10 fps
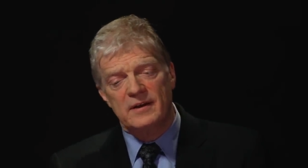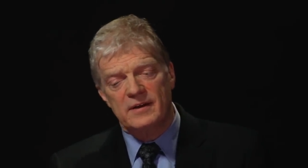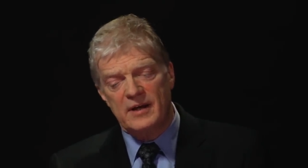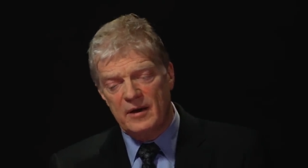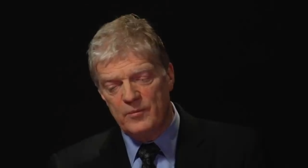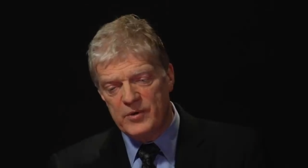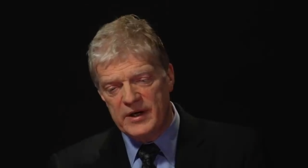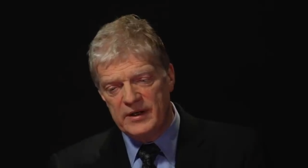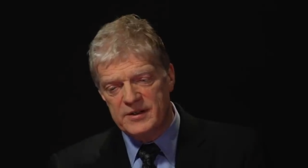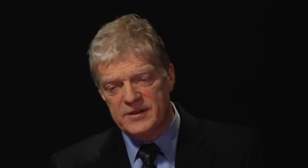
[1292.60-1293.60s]
that
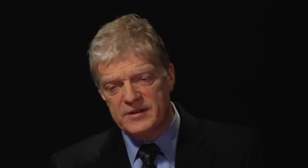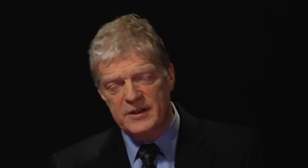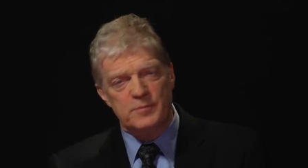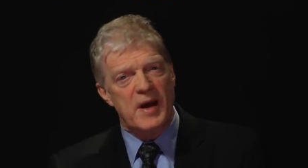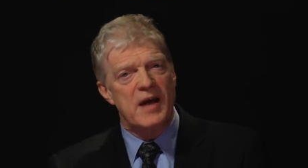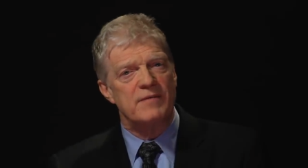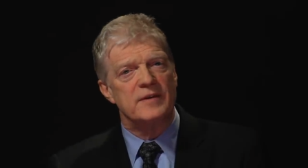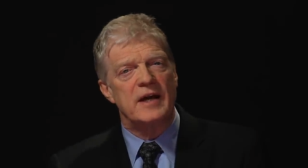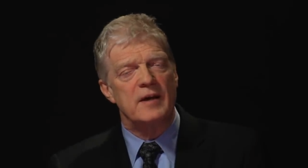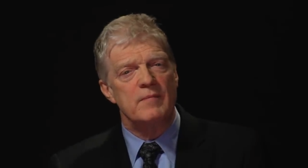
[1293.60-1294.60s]
breeds despair for
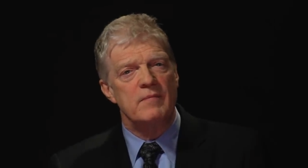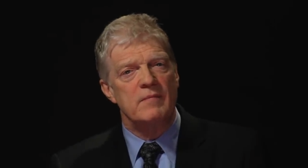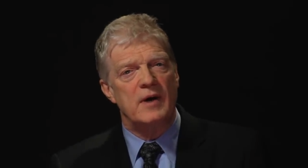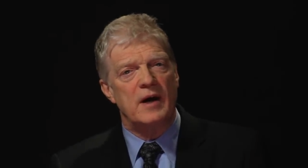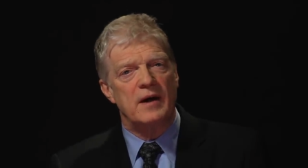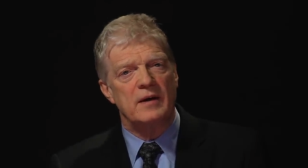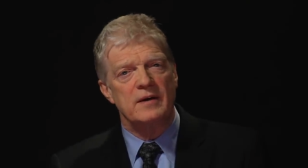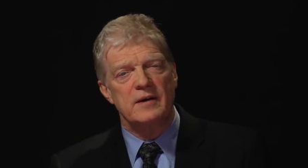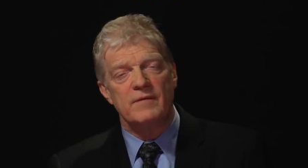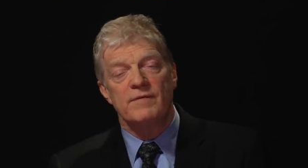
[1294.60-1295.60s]
them
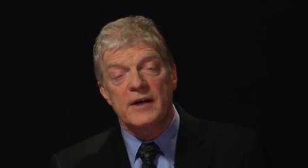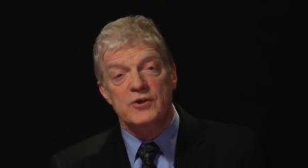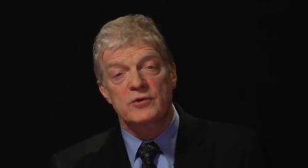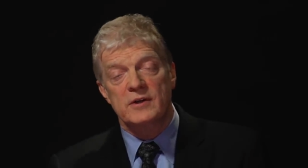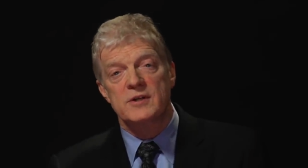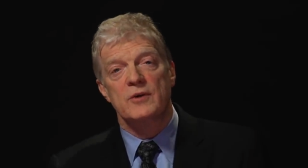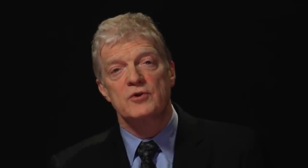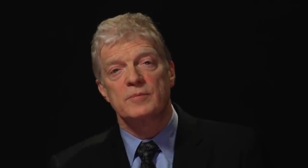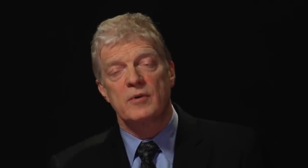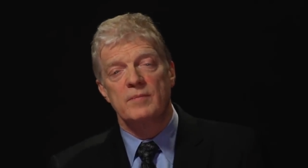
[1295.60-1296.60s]
and a festering
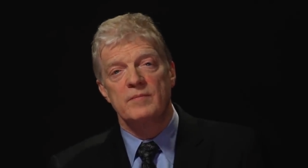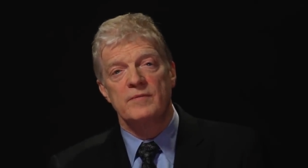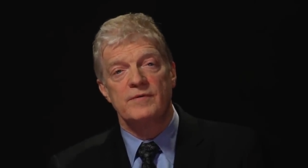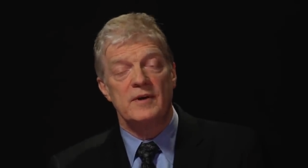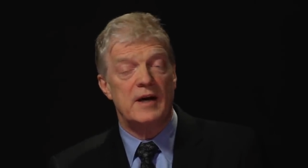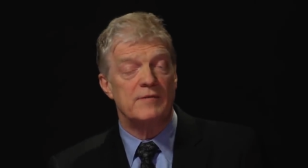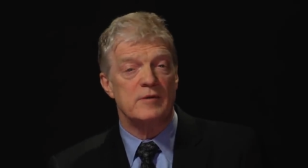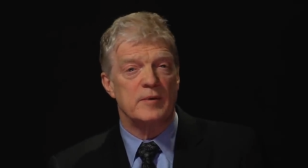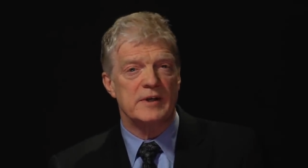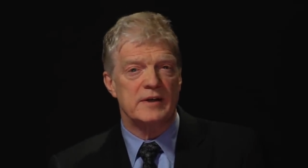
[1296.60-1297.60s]
social problem for
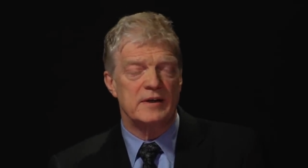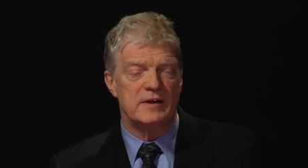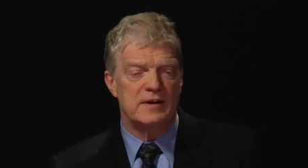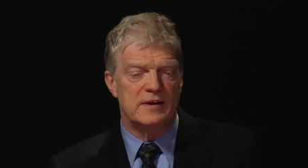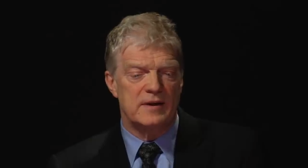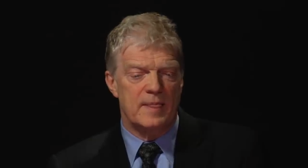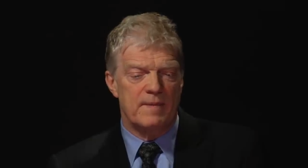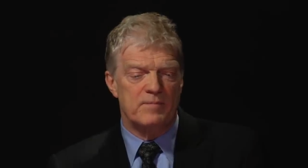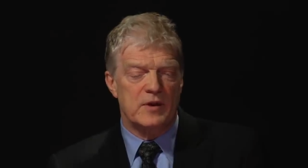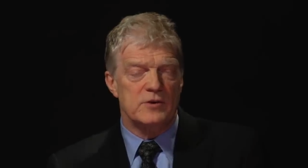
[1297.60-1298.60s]
everybody.
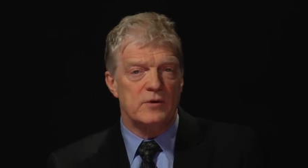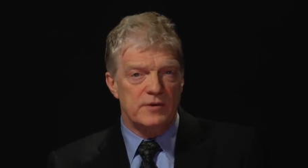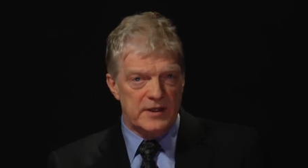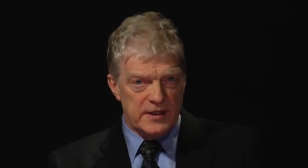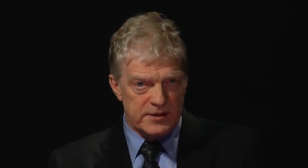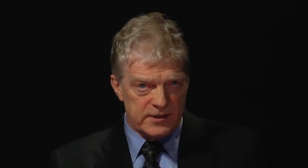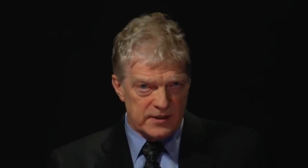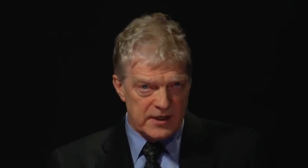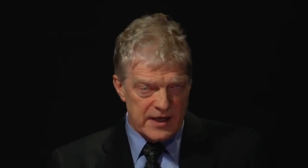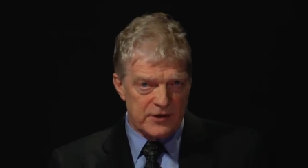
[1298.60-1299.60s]
So the
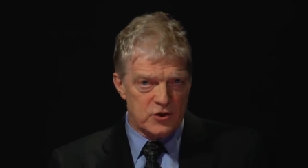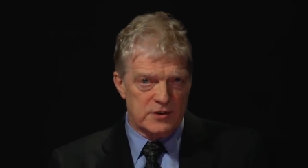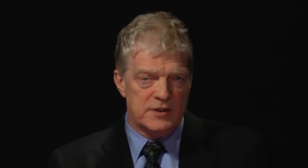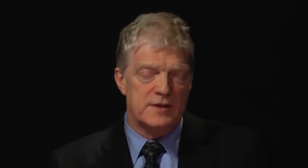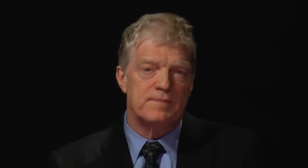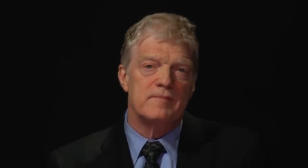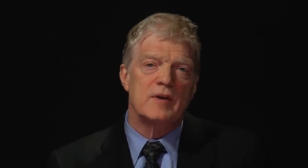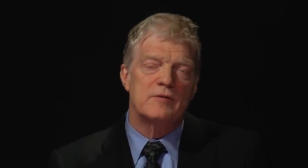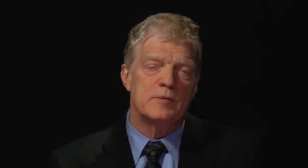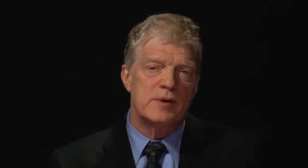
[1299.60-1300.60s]
interconnections
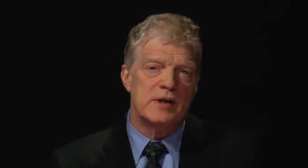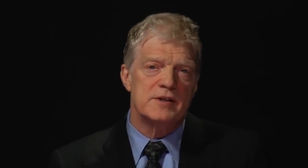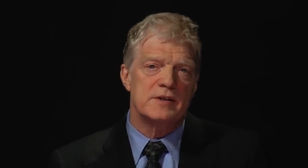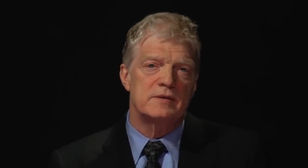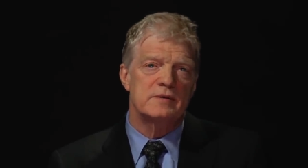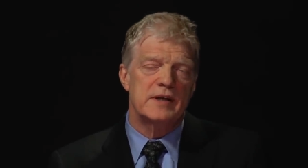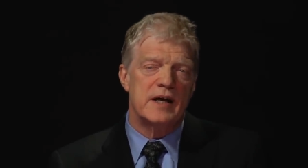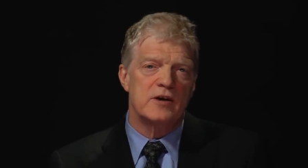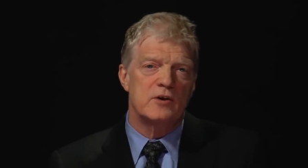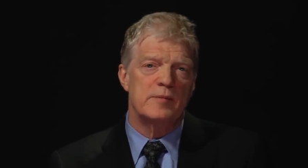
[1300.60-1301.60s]
of the personal, the
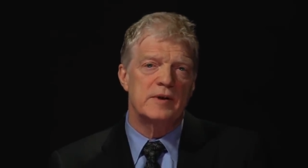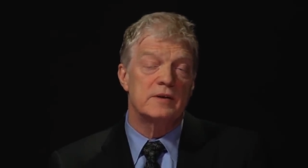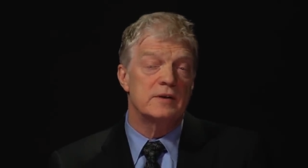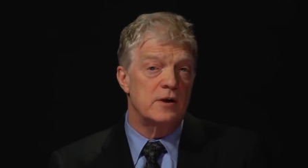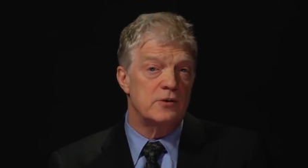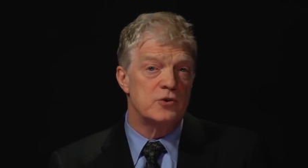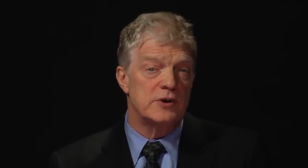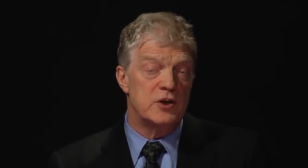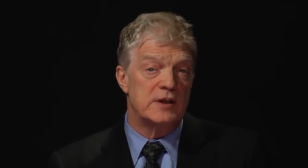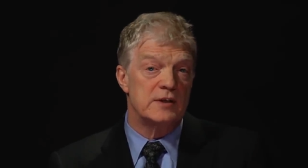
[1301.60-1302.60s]
economic, and the cultural
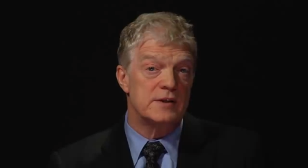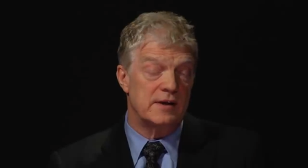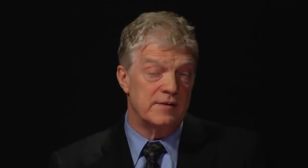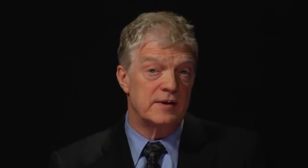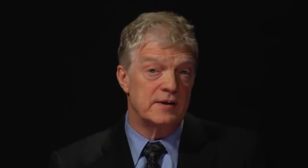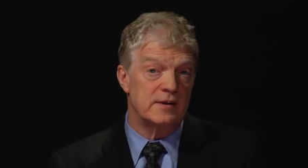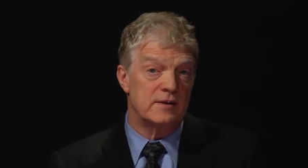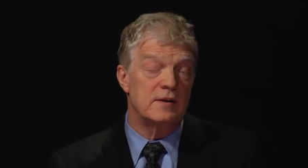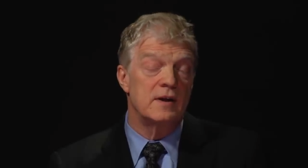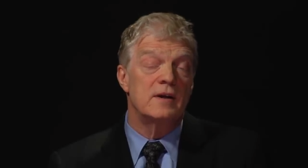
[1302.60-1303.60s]
agendas, I think,
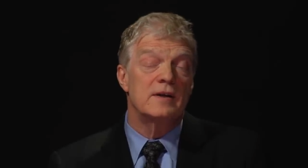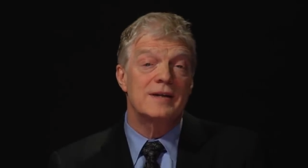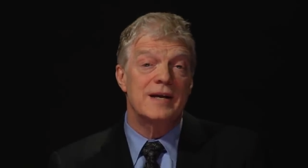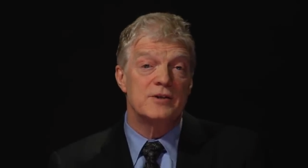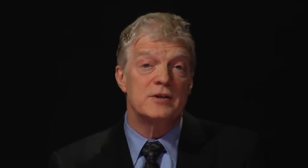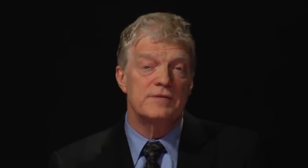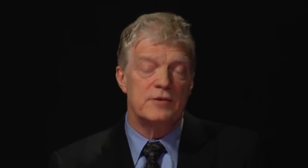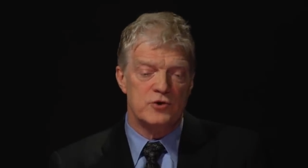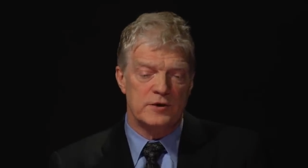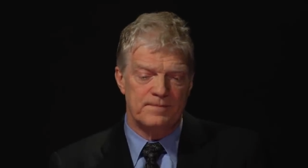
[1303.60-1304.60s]
are the key to the
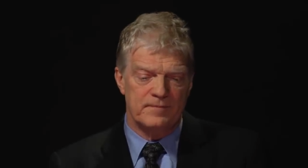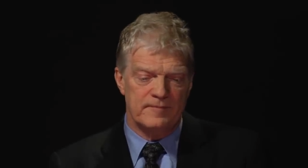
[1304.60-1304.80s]
future.